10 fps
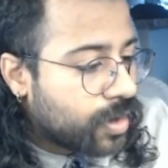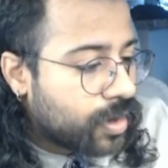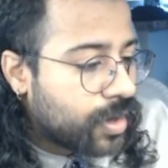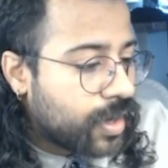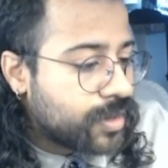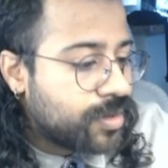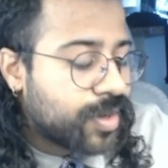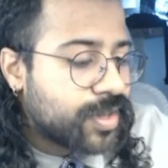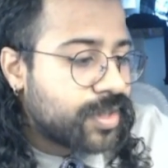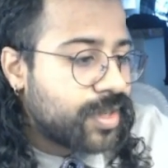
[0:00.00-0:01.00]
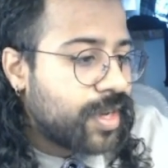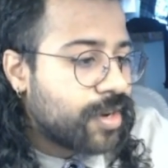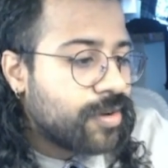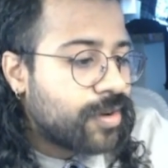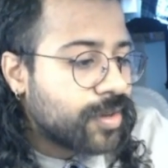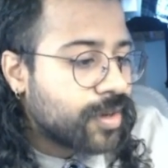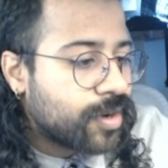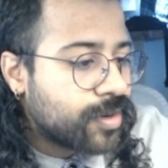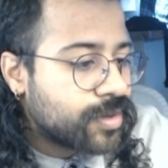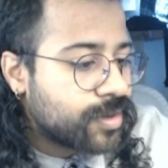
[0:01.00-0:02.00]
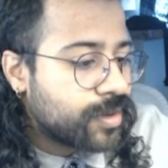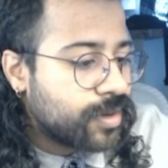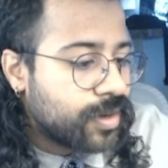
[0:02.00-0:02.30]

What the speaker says: As you can see here on the cursor,